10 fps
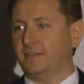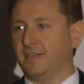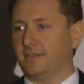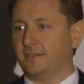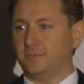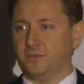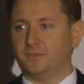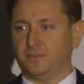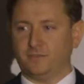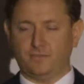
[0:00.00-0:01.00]
later, which
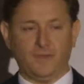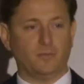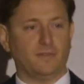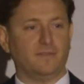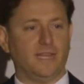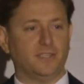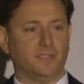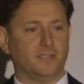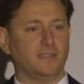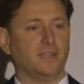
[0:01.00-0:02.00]
was February of last
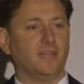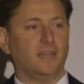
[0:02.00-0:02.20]
year,